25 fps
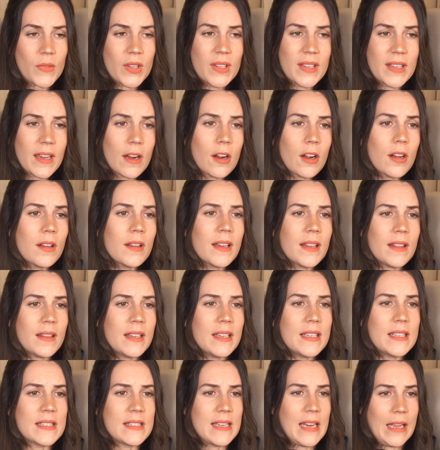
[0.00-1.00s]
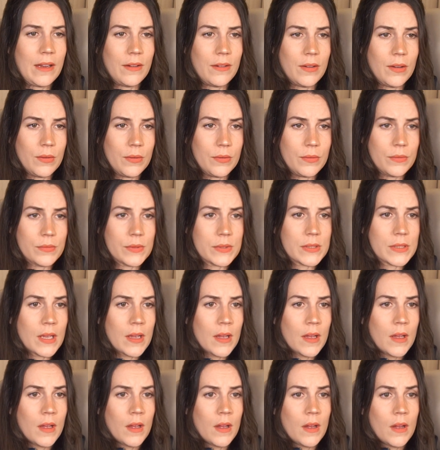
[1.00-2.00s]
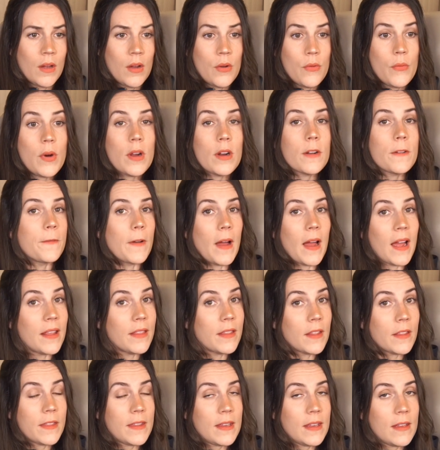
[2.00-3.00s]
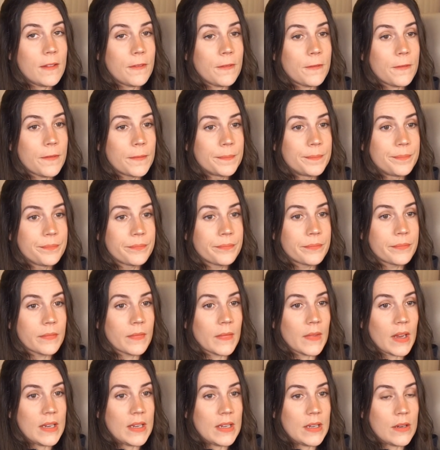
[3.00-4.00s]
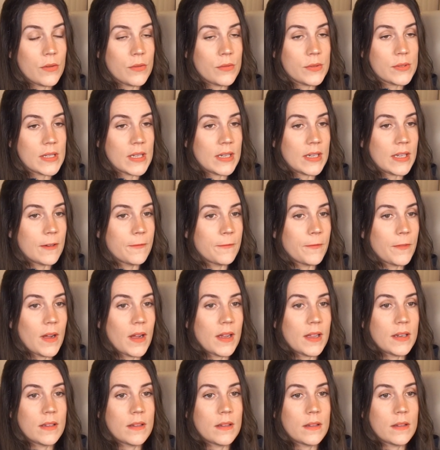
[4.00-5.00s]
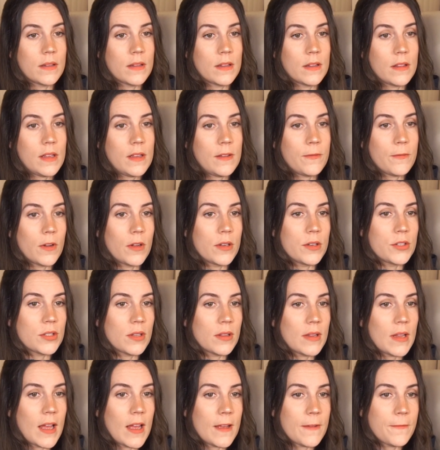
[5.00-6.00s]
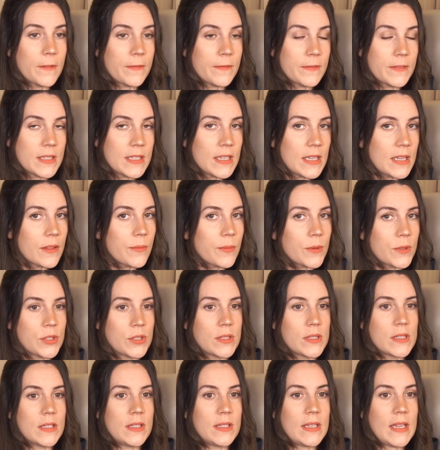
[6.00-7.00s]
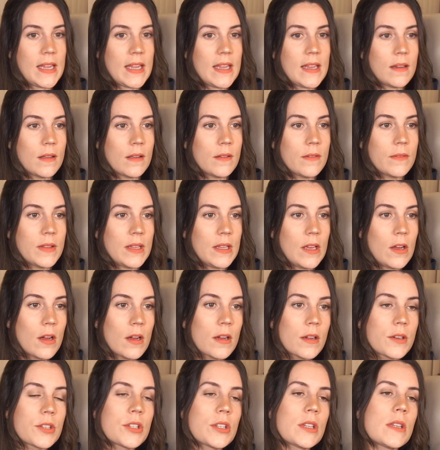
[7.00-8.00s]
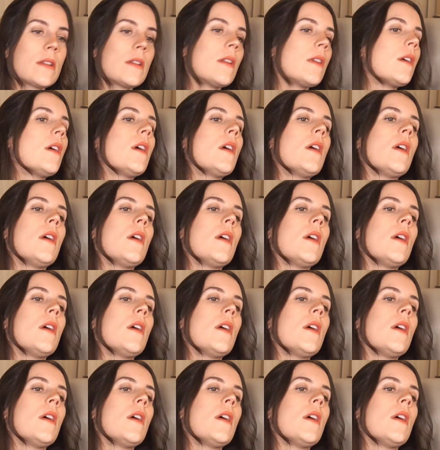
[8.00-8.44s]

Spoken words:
Geralt at least now knows where to find the thief, and he knows that he can find the thief on July 15th, which is the date of the auction.